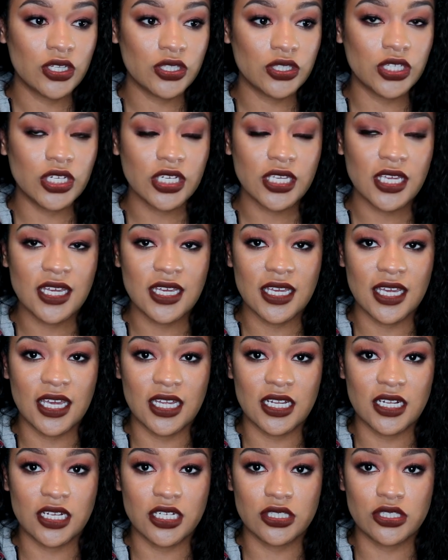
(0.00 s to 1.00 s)
looking
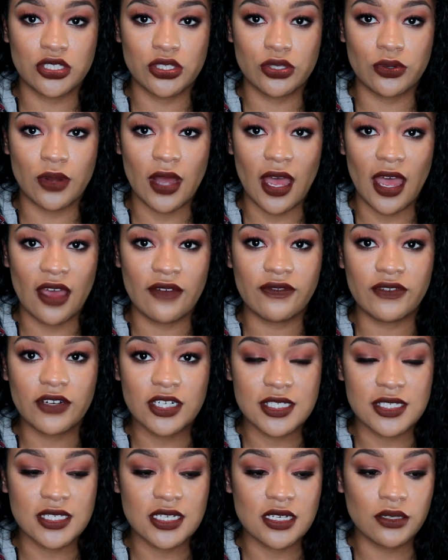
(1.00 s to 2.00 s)
into
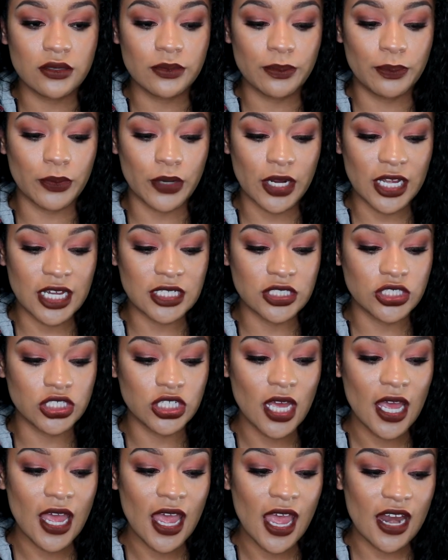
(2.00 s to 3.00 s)
every single
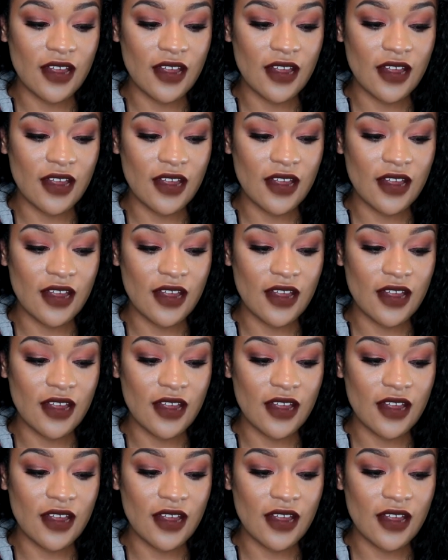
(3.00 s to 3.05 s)
branch.